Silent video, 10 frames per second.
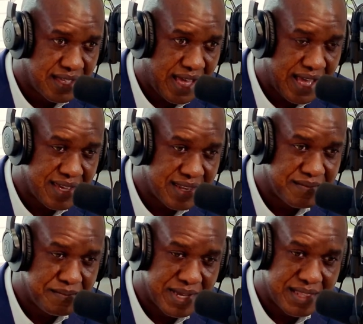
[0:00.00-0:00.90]
I could
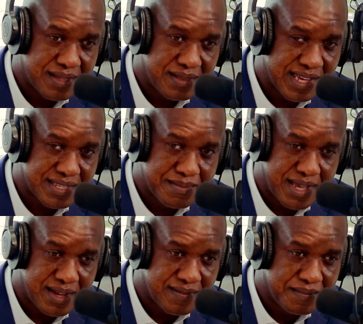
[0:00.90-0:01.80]
have been the next
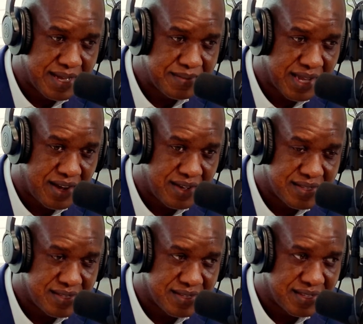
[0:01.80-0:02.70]
mayor of Miami
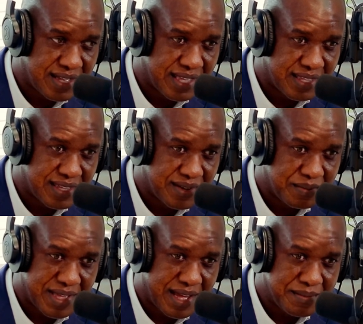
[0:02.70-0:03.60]
Gardens. I, you know,
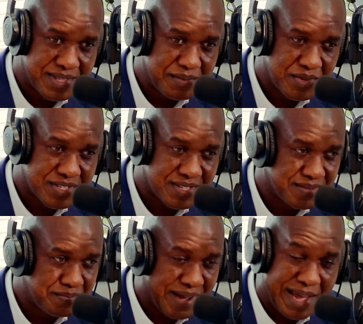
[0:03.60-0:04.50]
I'm the
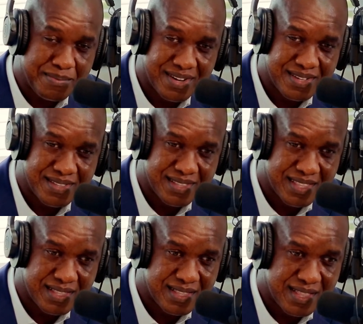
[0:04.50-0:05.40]
most popular
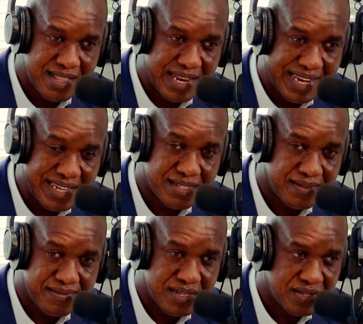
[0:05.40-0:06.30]
elected
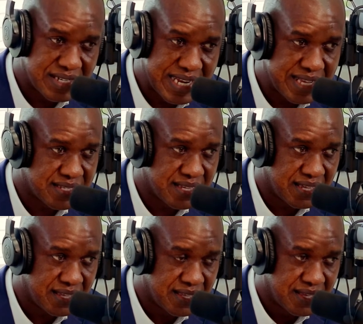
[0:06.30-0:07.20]
official in that
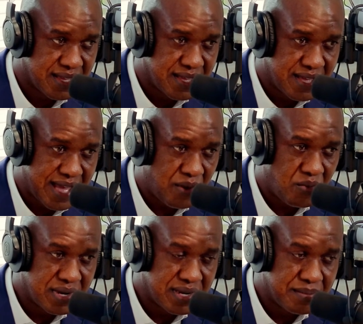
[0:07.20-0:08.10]
city. I
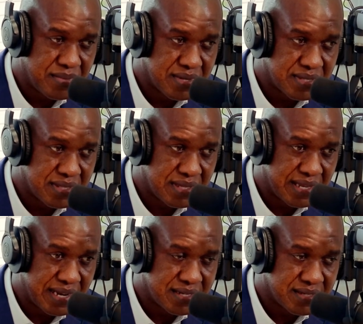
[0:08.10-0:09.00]
won the mo- the
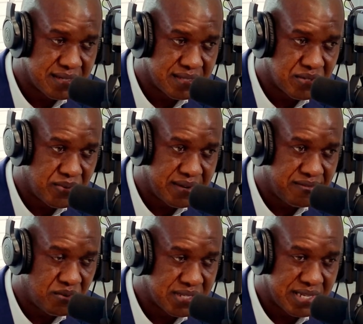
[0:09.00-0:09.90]
election in
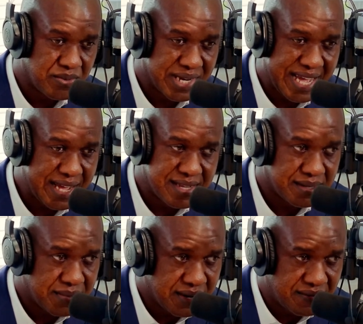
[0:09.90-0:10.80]
2014 with the highest
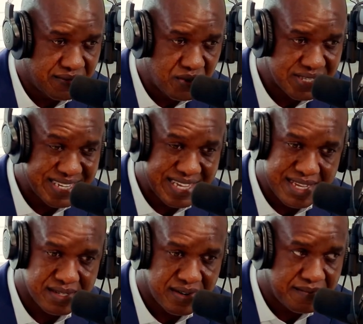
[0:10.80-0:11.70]
amount of votes in the
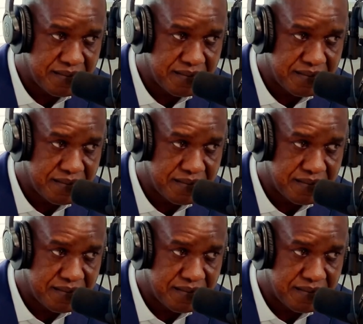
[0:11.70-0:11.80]
history of